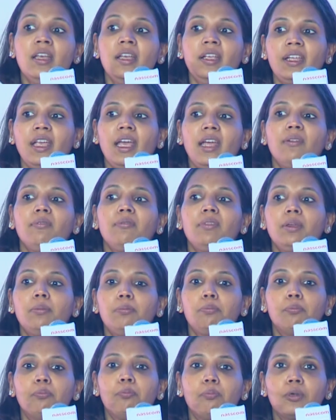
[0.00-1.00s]
Can
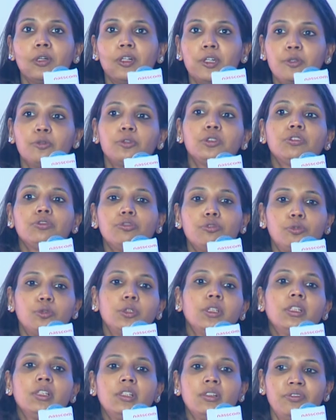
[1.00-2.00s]
we produce food
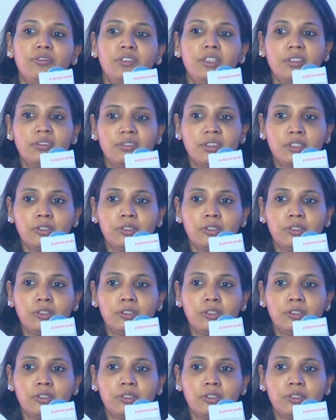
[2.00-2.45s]
in a different way?